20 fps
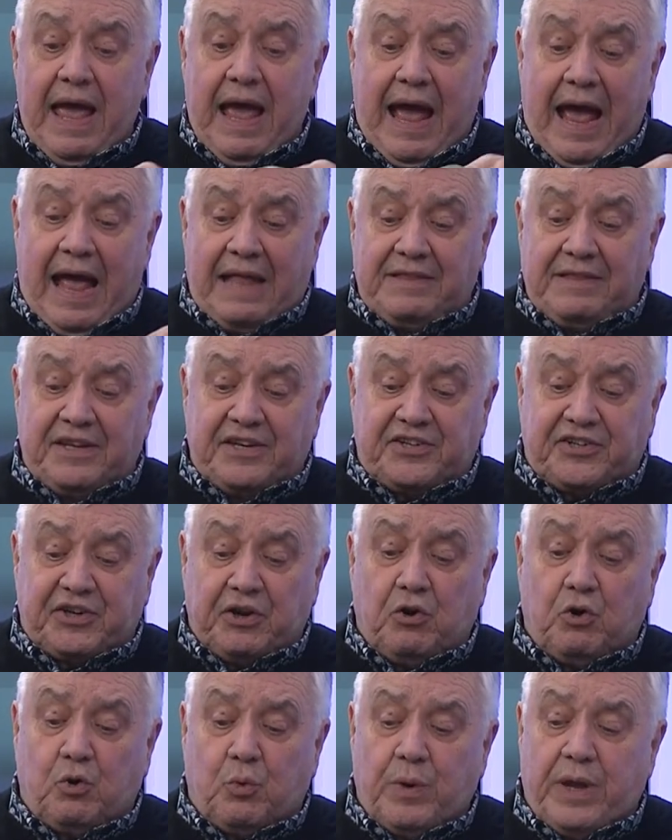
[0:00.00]
and the
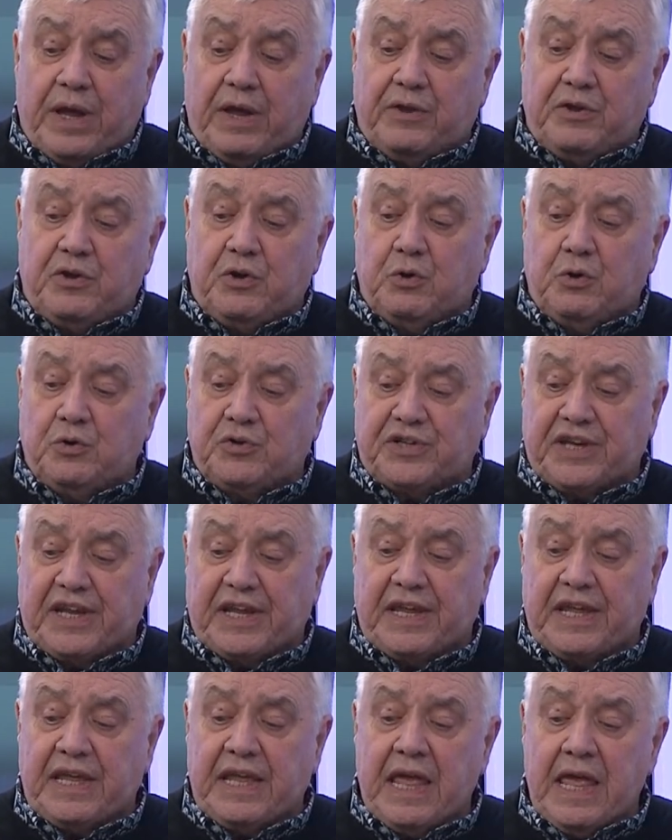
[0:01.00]
silk we are
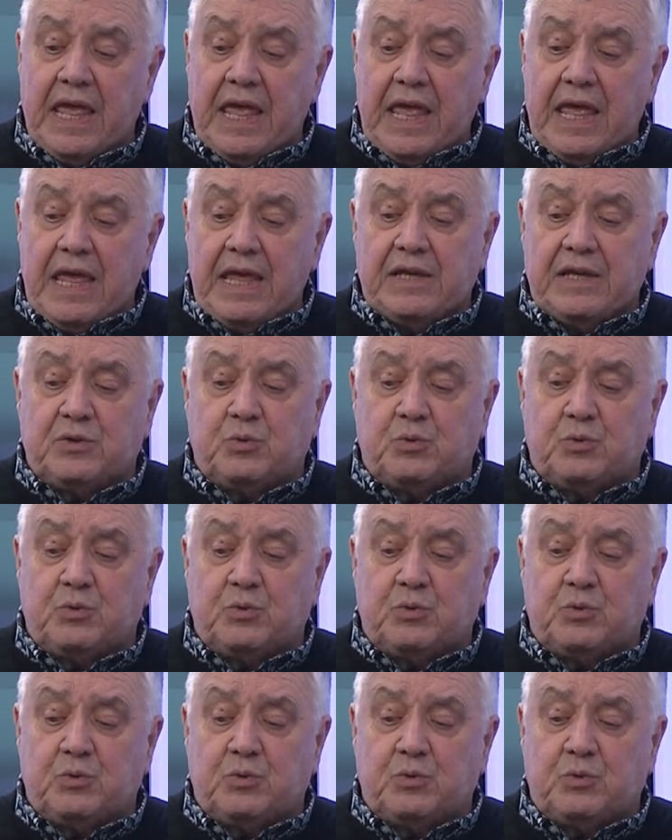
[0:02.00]
using is